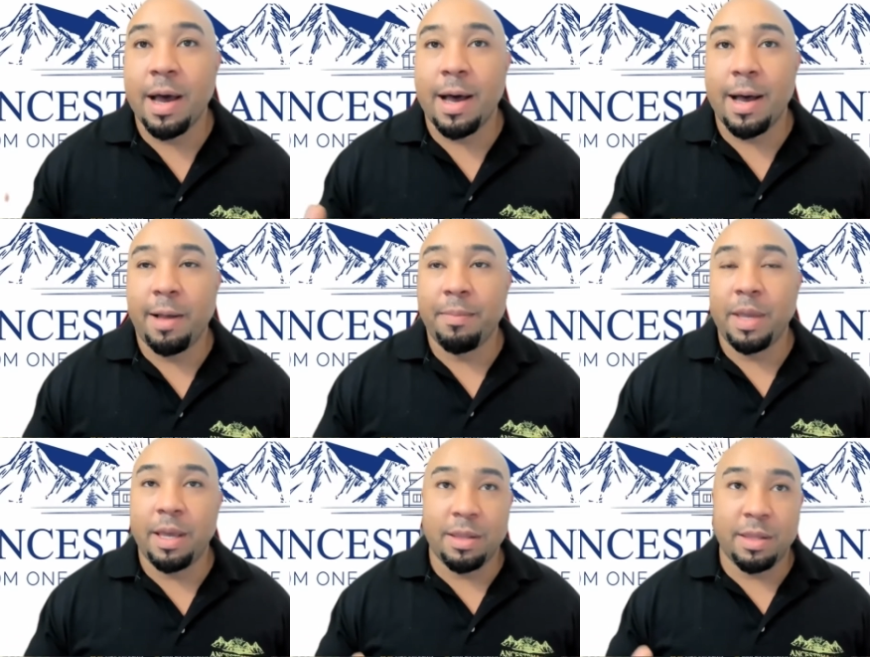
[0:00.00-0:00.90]
Um,
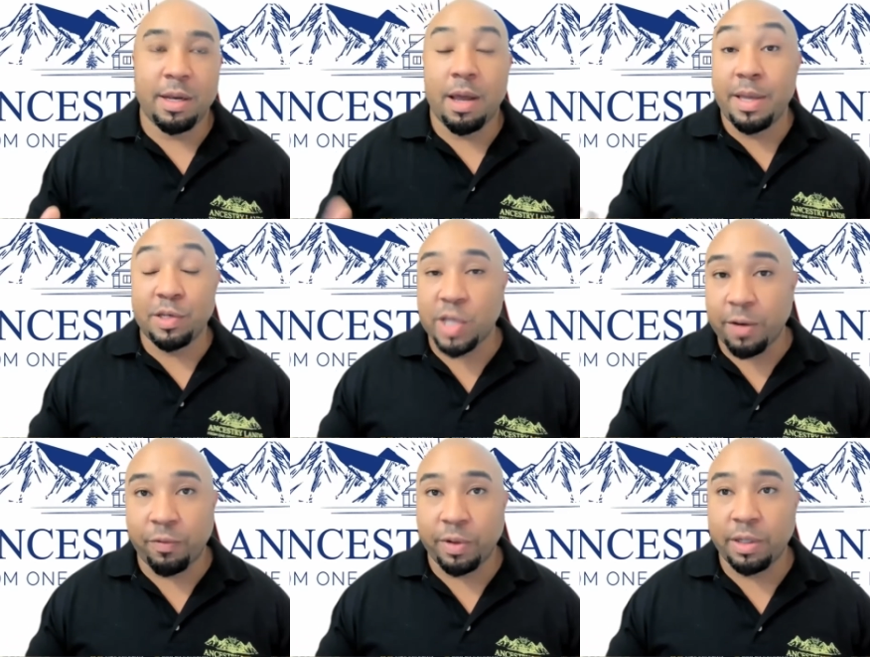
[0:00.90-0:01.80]
and then I met
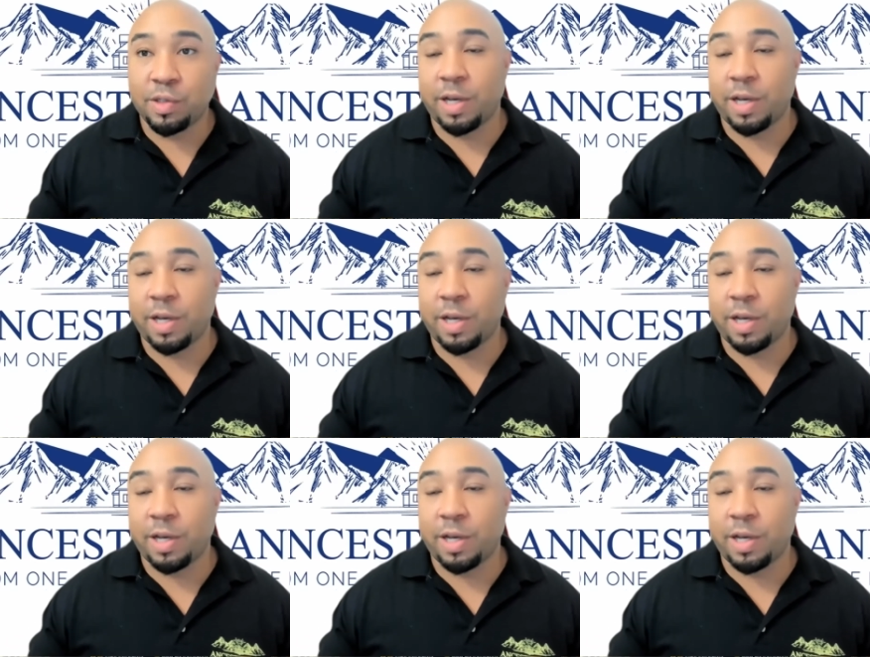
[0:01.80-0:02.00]
Jeffrey.